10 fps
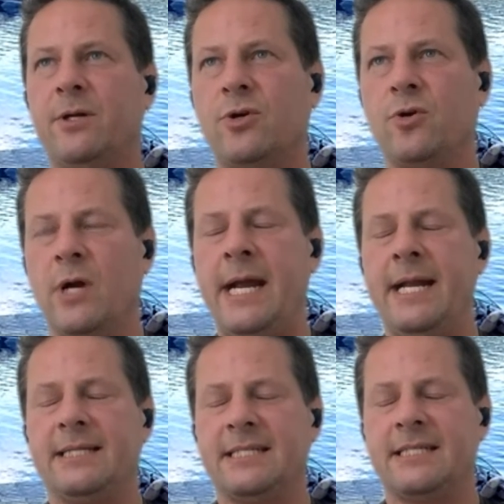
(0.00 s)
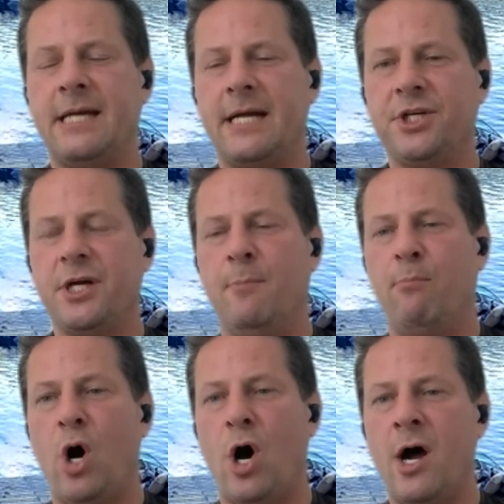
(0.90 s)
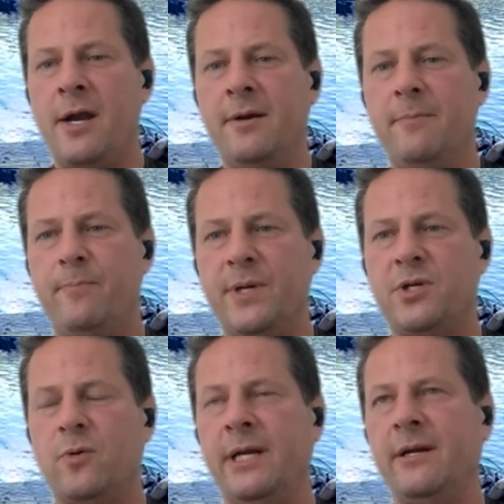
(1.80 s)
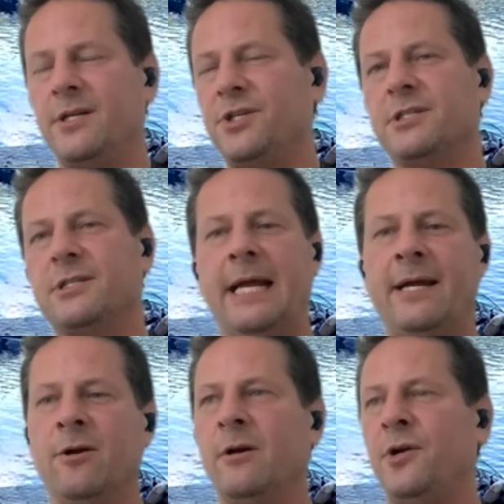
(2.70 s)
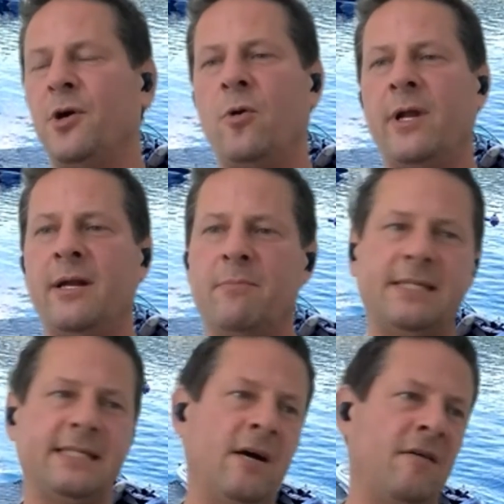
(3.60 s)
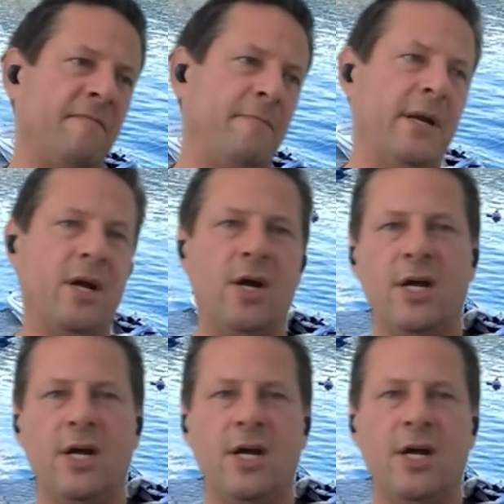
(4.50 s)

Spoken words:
created such a bond between not just Linger and Doty and myself, but